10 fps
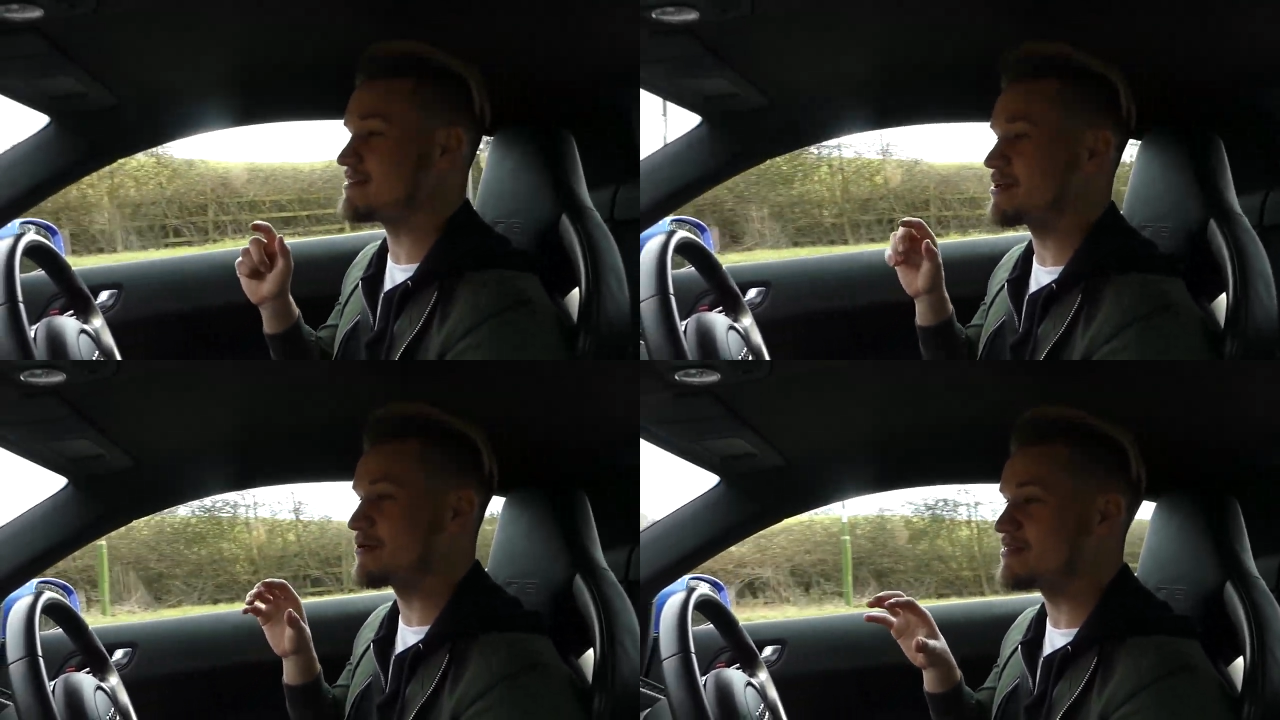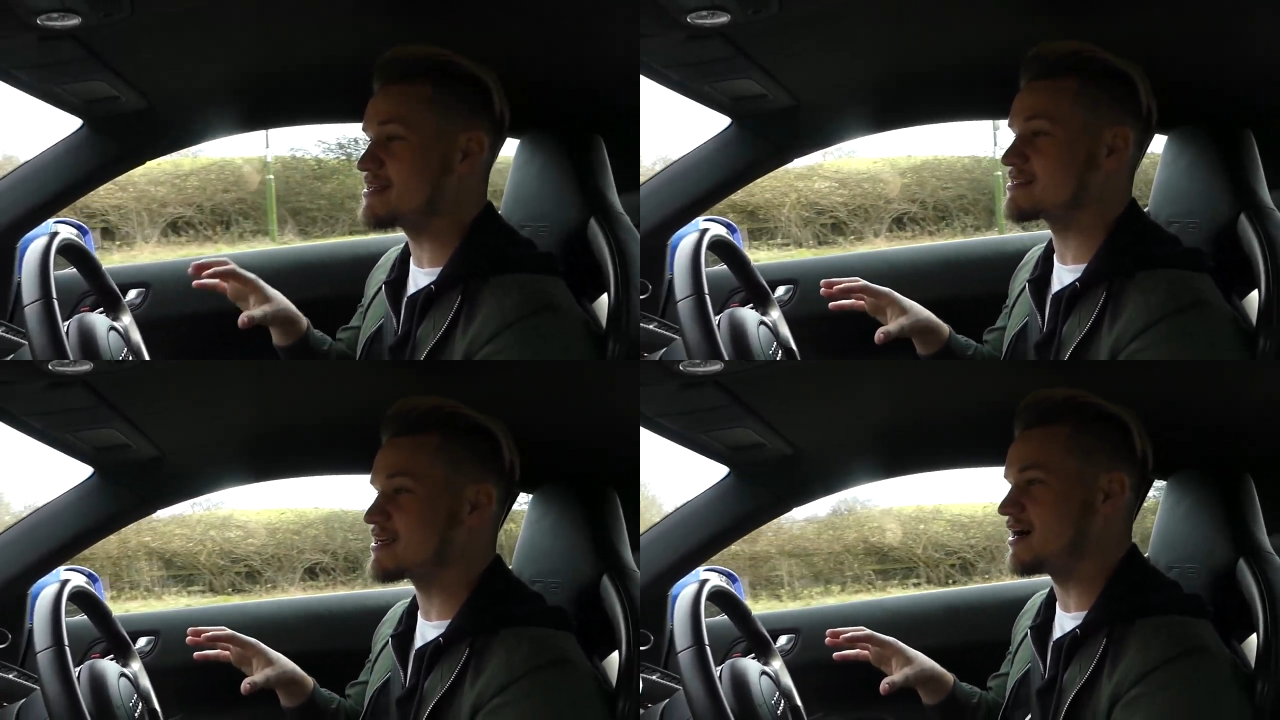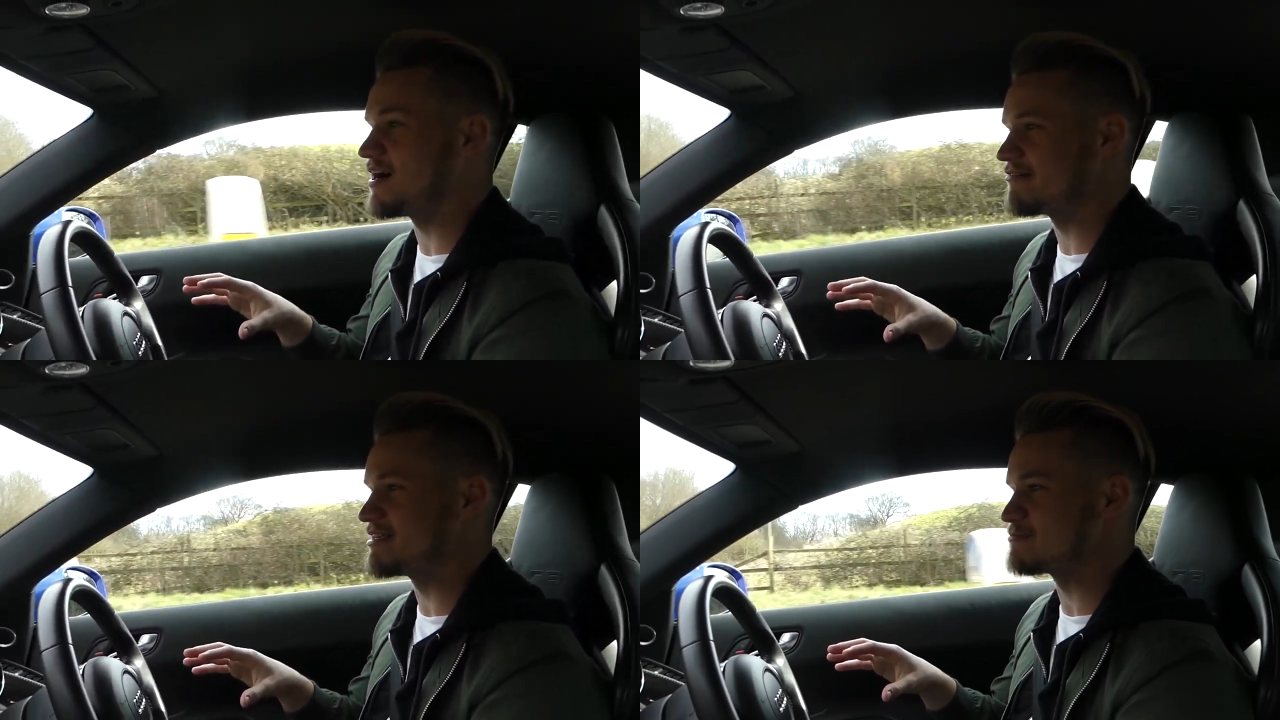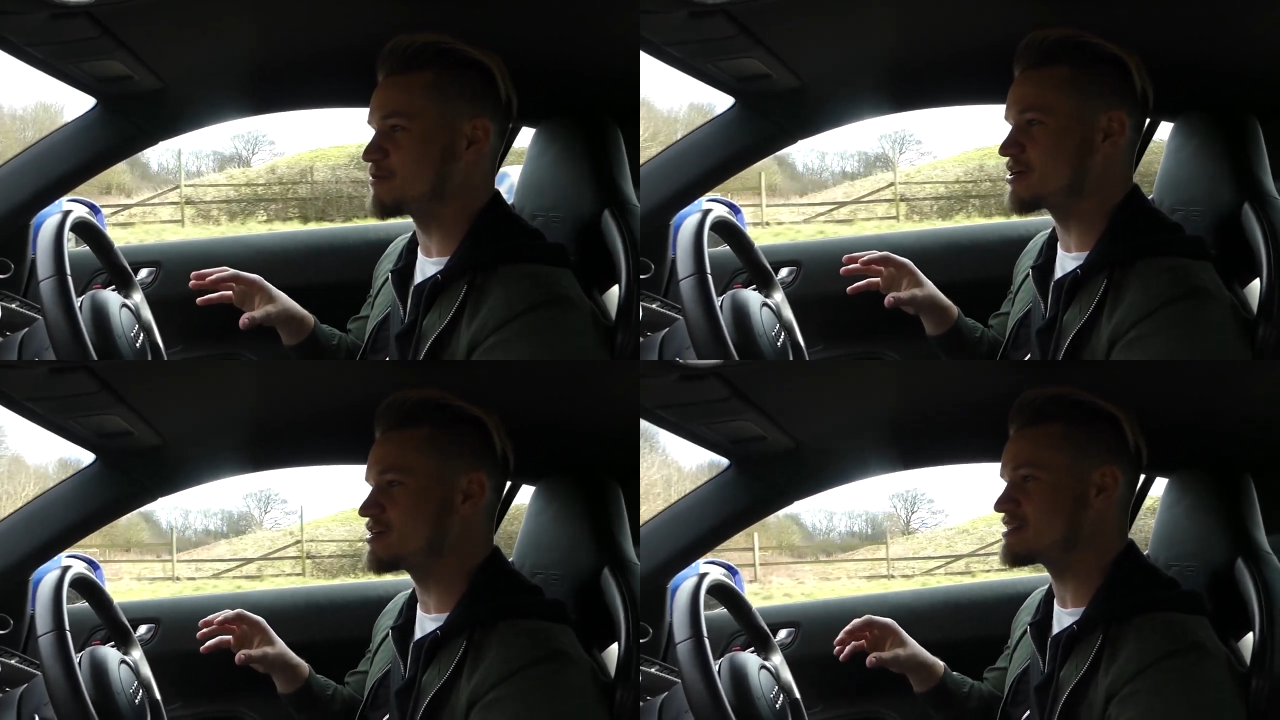thing with this car is,
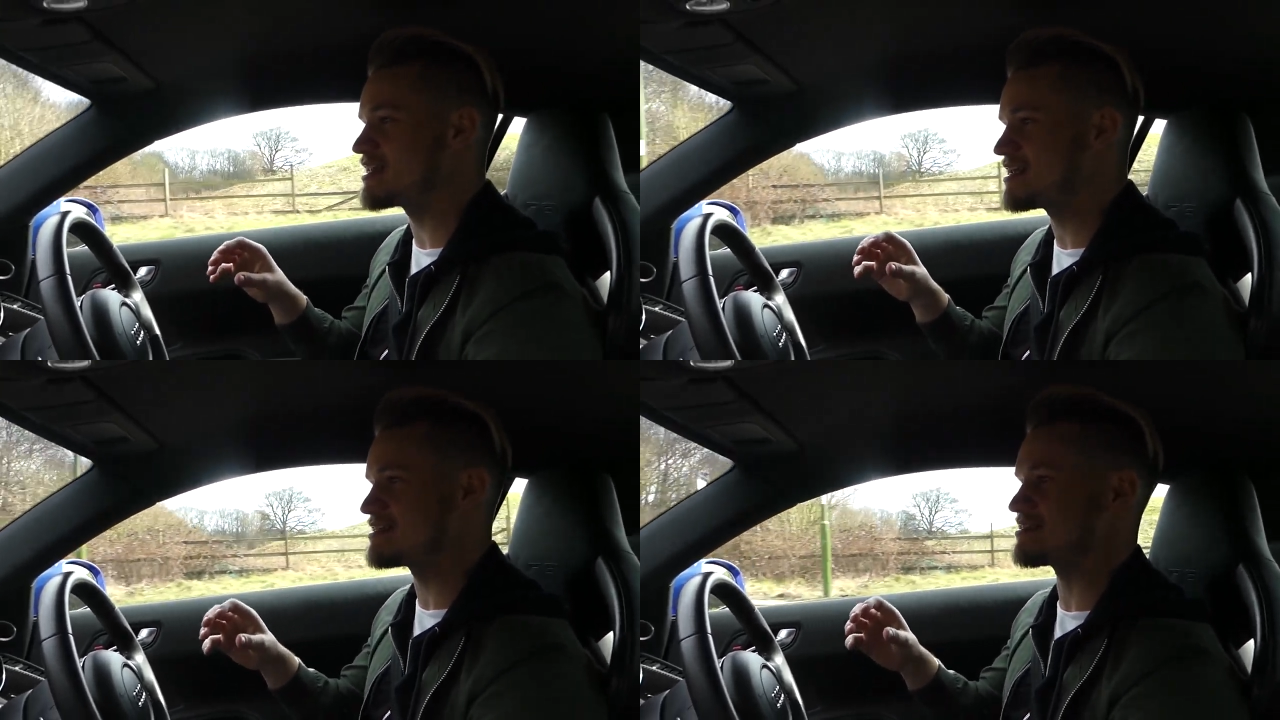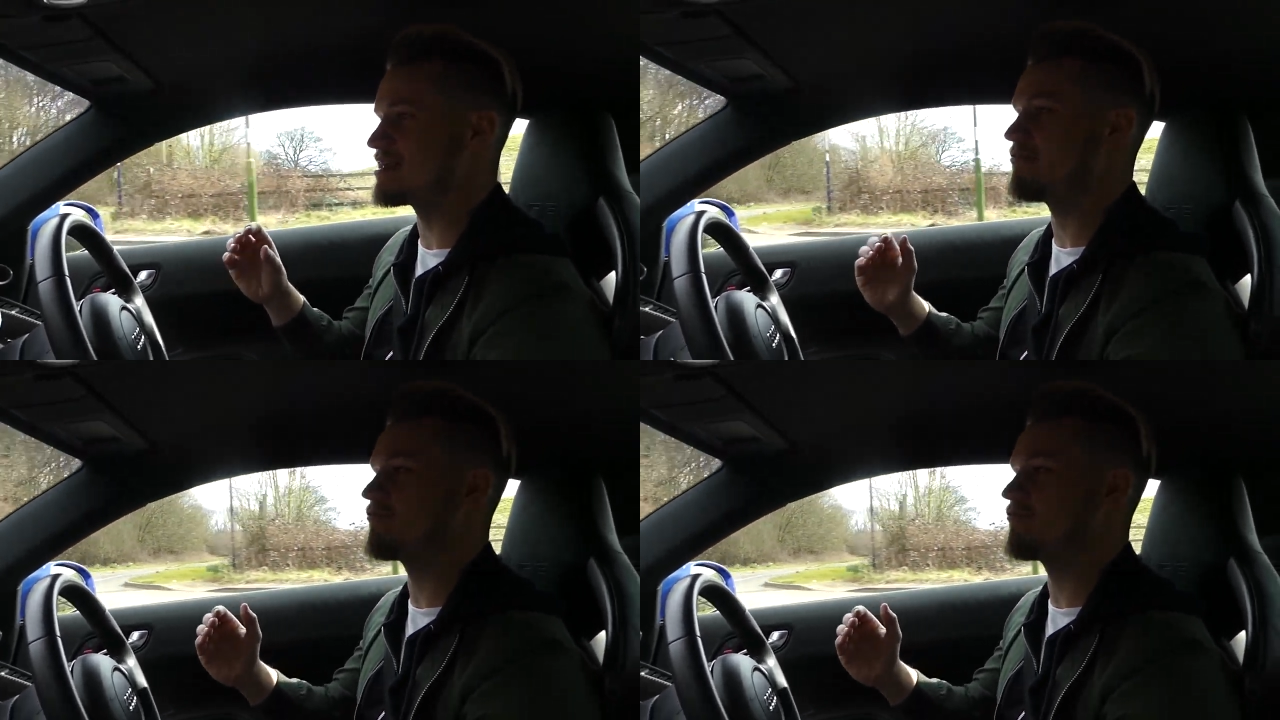because it is the